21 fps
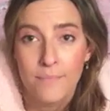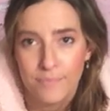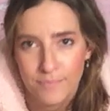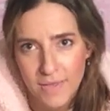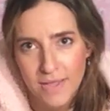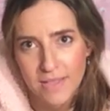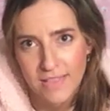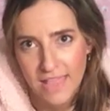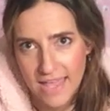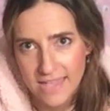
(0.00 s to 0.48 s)

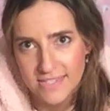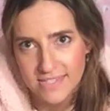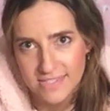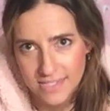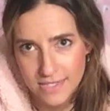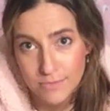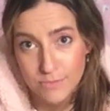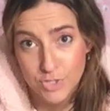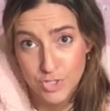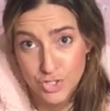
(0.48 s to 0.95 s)
My last
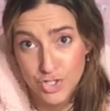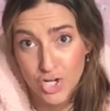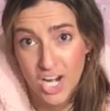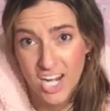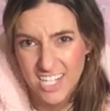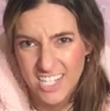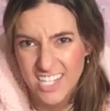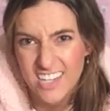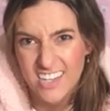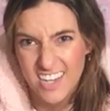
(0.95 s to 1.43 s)
name's
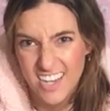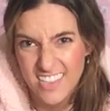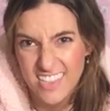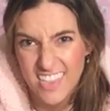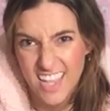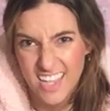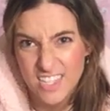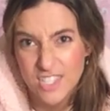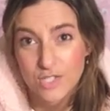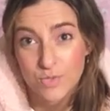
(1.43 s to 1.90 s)
Dryden, and
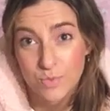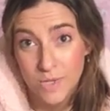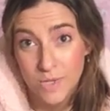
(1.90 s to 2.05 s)
that's